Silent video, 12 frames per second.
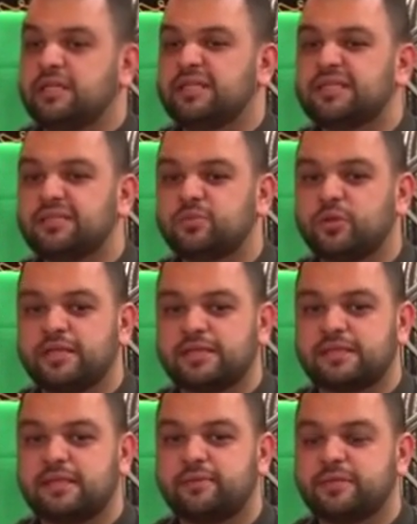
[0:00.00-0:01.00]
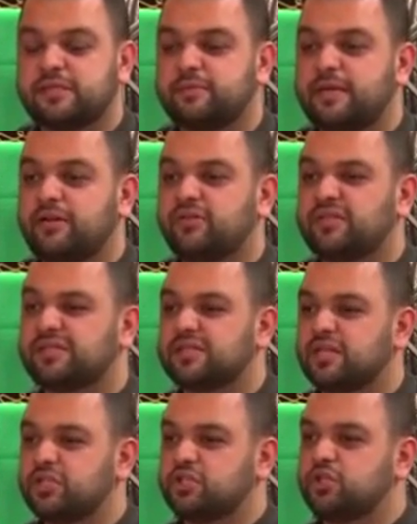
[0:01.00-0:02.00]
This is what Islam is about,
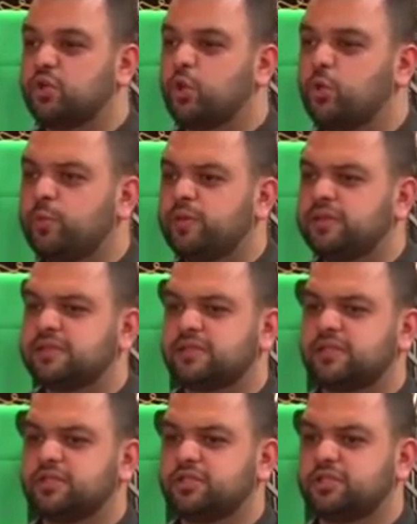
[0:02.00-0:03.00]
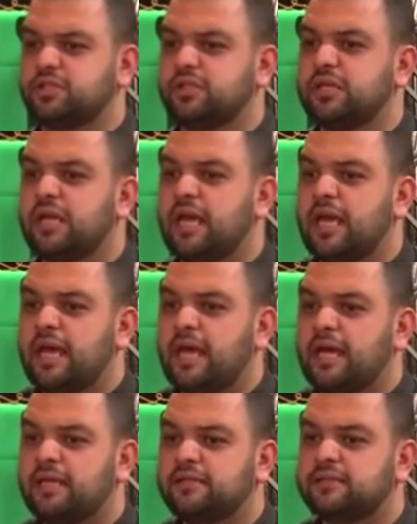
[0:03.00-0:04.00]
discussion, open discussion.
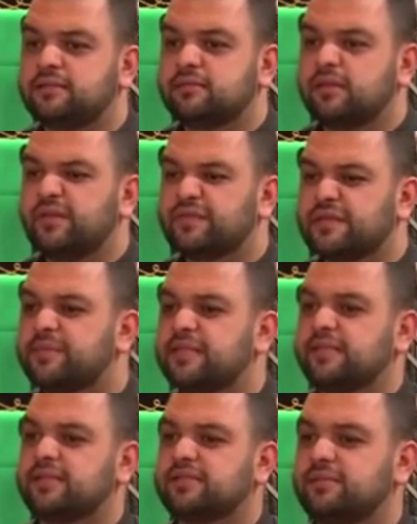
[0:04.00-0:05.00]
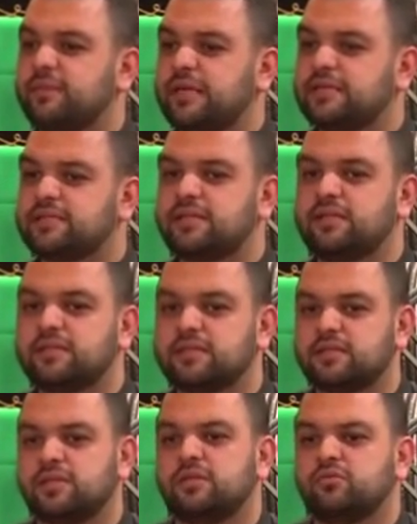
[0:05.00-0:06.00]
And if something doesn't make
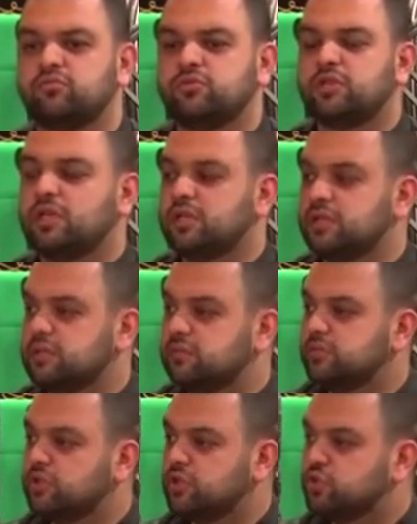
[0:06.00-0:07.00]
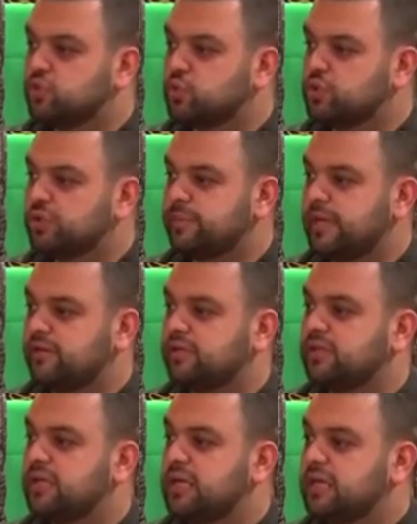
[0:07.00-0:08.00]
sense, talk about
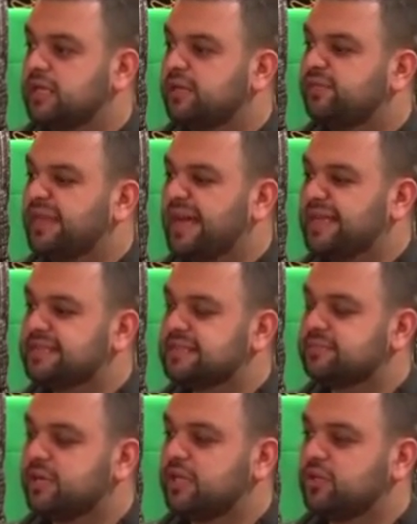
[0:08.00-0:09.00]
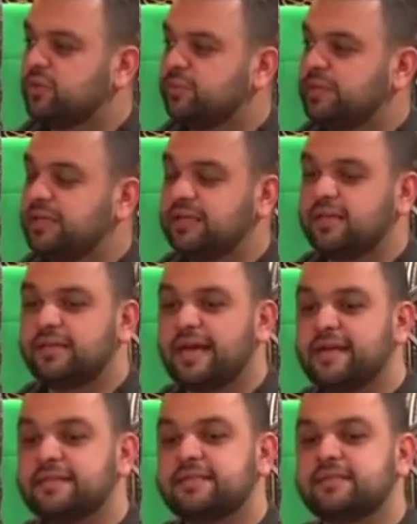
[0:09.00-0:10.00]
it. If the answers might not be there, the
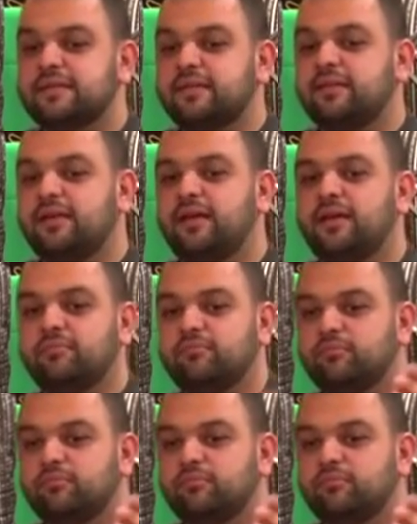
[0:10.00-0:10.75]
answers are there.